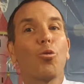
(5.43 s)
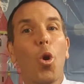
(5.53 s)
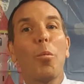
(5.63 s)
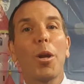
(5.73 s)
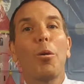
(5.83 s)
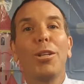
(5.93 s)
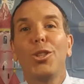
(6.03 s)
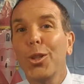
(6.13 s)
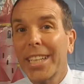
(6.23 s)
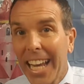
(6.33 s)
Romeo and
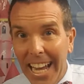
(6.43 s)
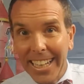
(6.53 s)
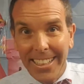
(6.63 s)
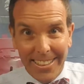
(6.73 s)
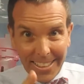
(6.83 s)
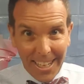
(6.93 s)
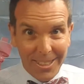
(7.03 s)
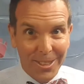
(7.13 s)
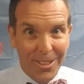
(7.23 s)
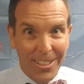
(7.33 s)
Juliet got
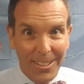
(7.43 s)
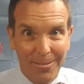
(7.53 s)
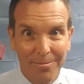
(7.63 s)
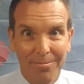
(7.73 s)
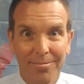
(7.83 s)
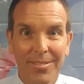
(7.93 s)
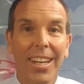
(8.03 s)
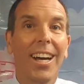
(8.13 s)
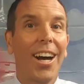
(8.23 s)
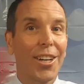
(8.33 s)
started?
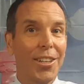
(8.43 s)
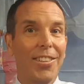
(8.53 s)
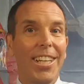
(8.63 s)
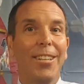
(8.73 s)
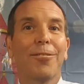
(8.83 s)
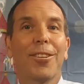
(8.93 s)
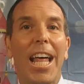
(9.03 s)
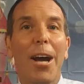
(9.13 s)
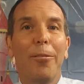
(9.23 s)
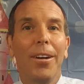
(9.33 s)
I'll give you a hint for
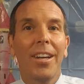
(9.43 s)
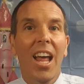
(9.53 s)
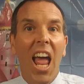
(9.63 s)
that one.